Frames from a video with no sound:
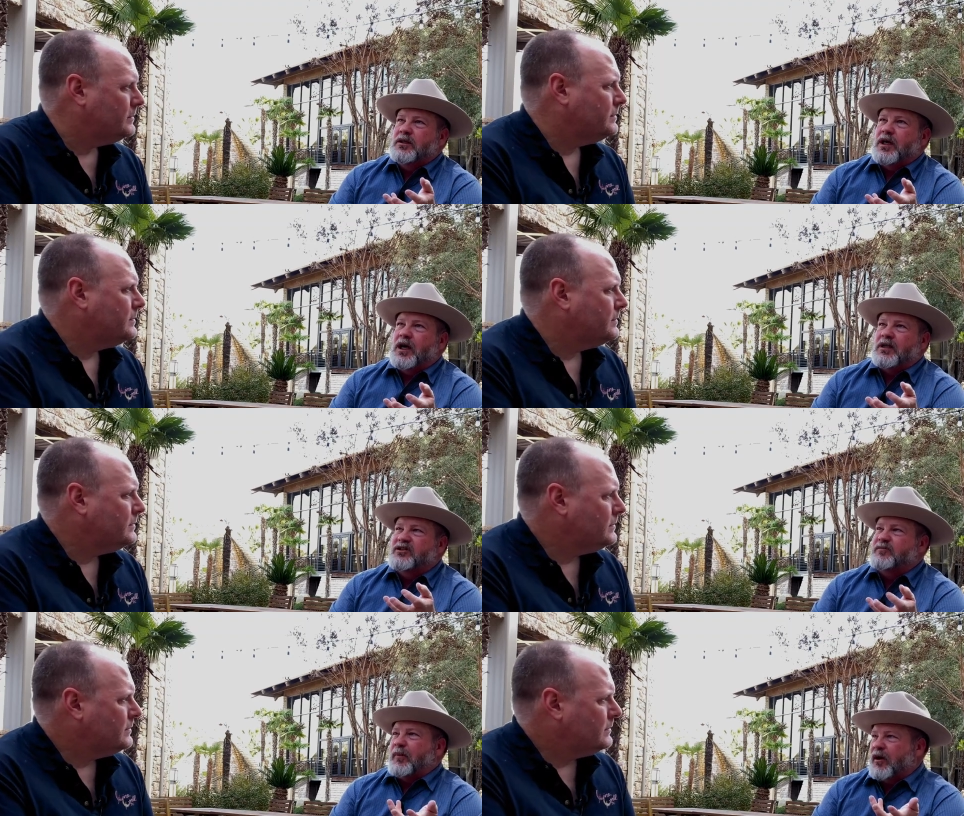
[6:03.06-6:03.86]
Speaker 1: uh,
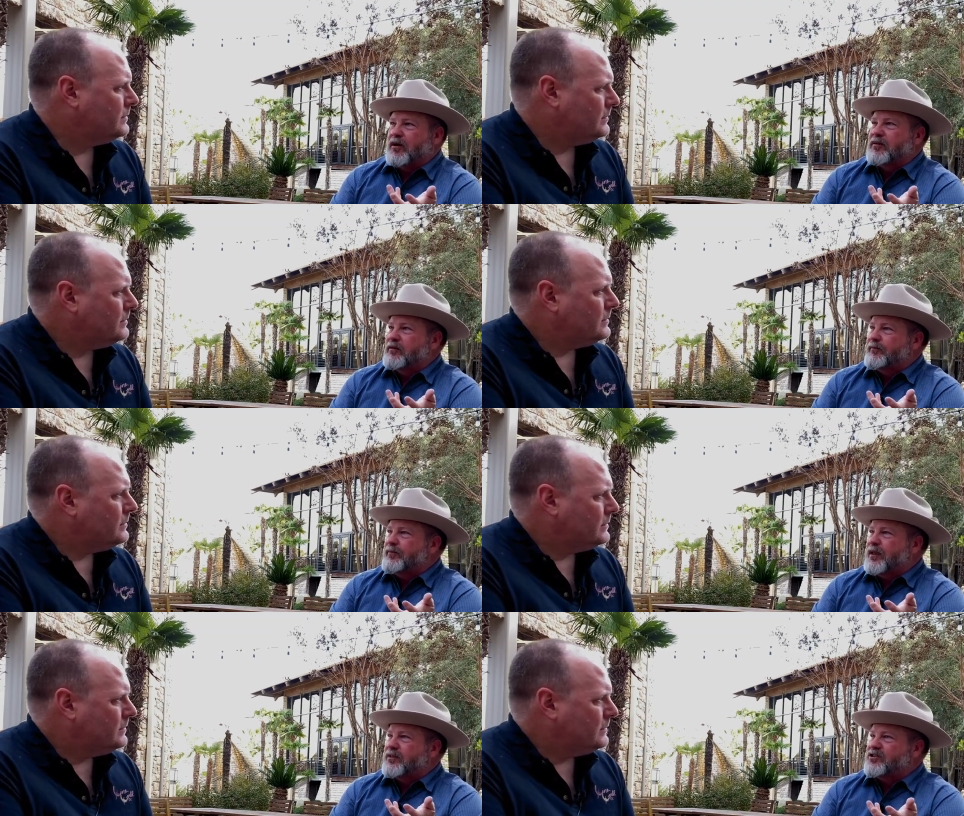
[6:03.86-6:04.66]
spark
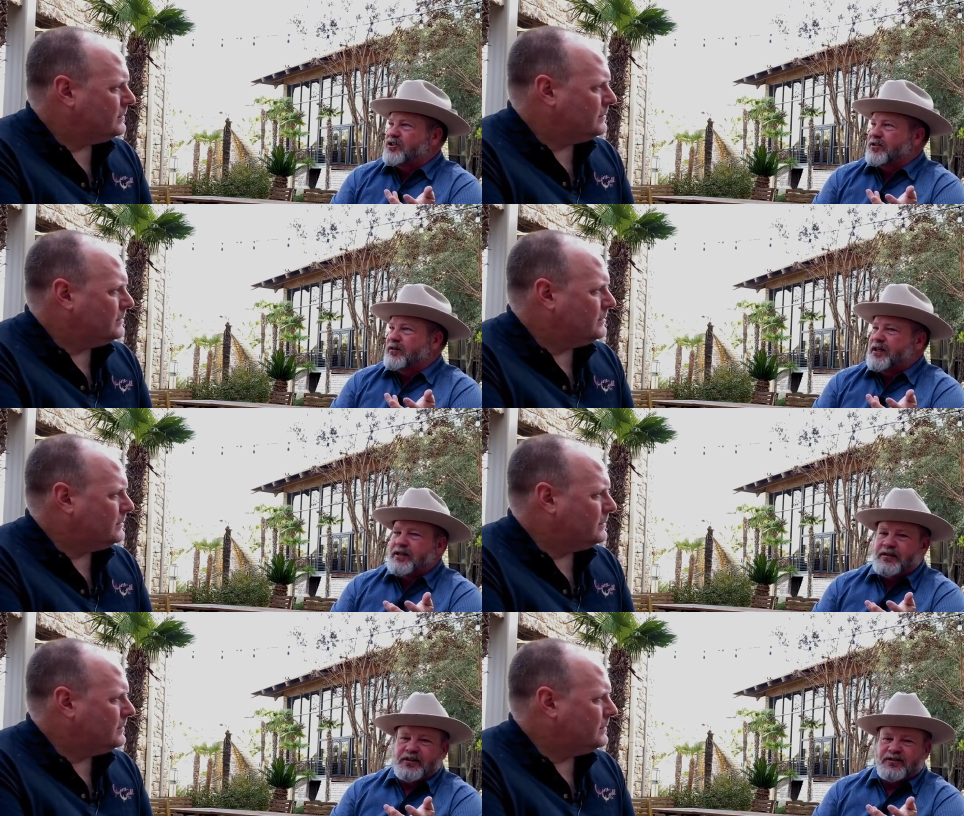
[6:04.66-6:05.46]
that is
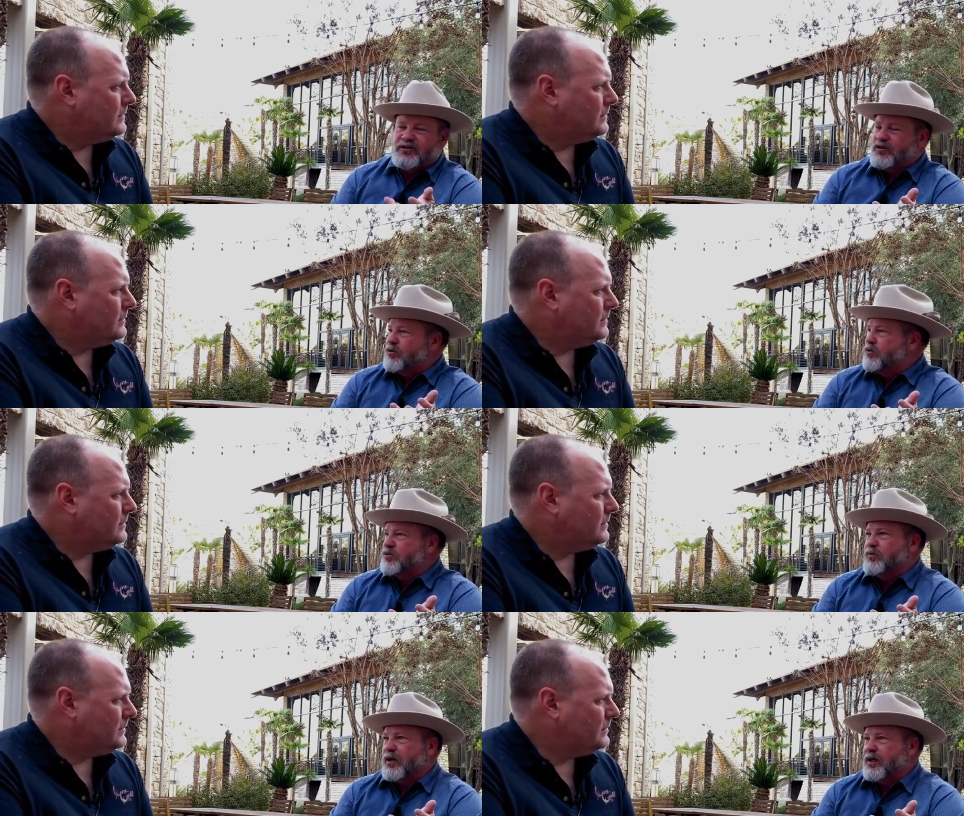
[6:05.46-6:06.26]
generated is so cool
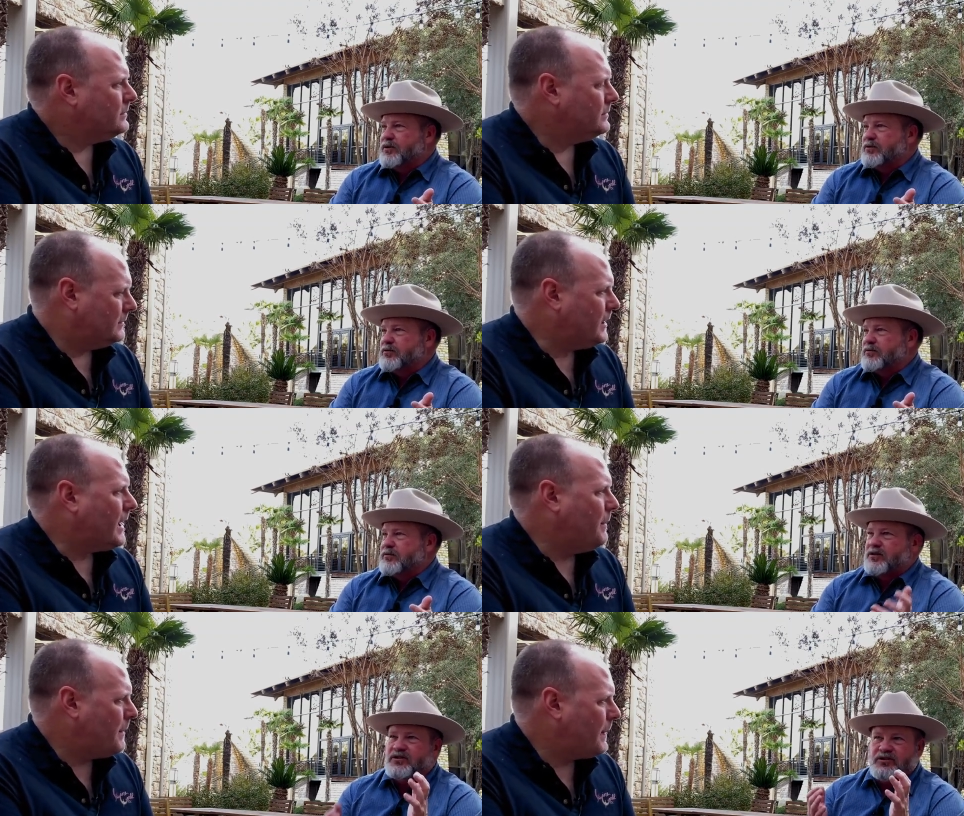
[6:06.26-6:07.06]
to watch. Okay,
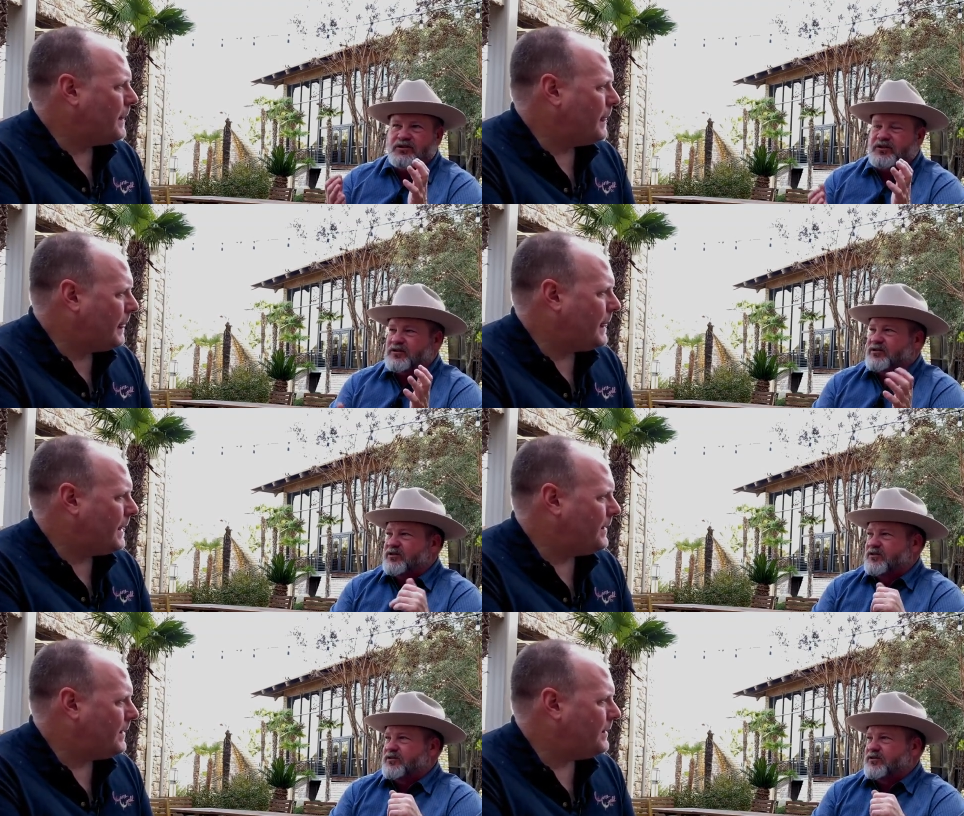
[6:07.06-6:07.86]
it's just it's
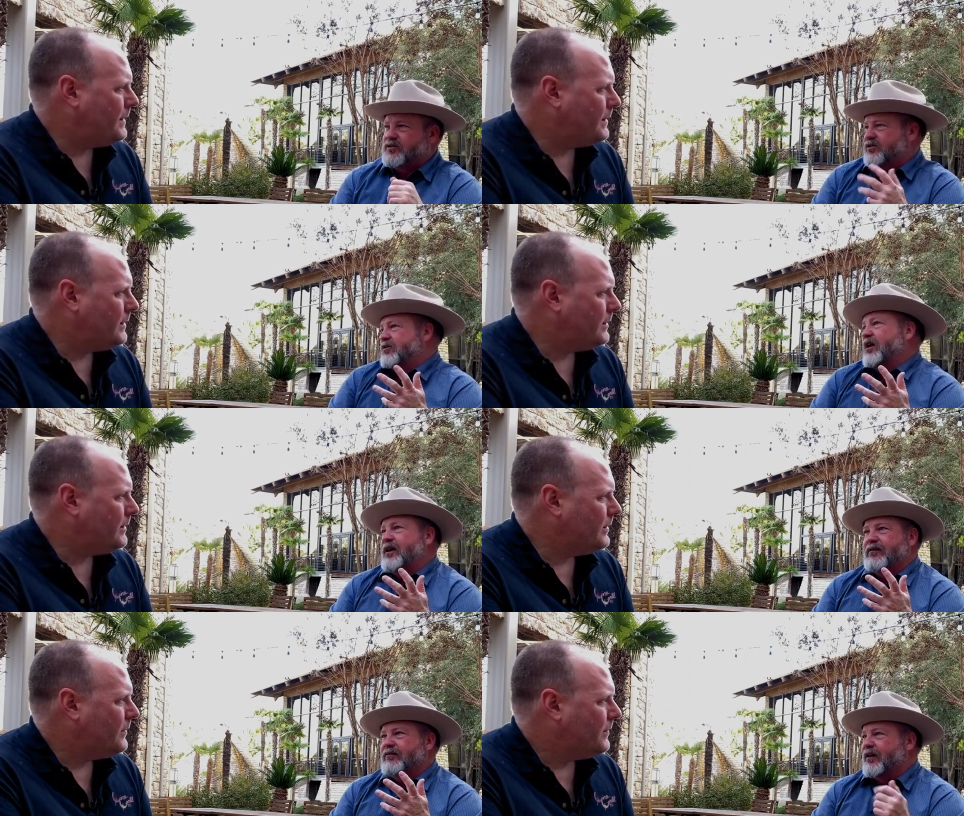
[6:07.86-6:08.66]
just it's just
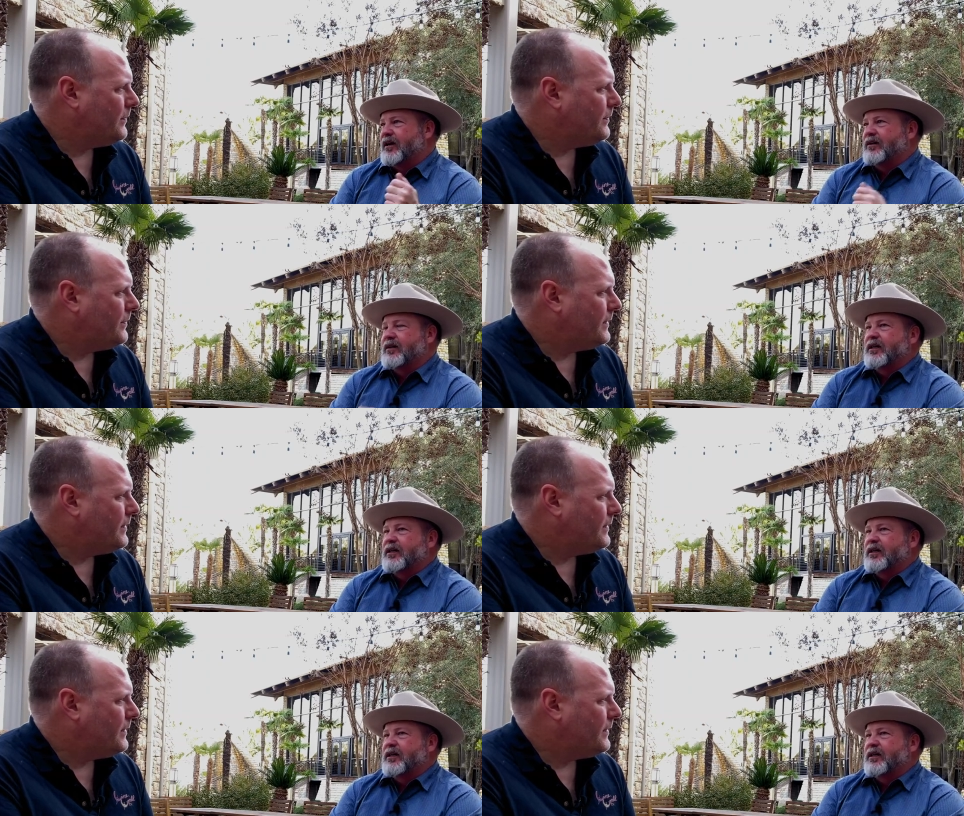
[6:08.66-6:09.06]
great, right?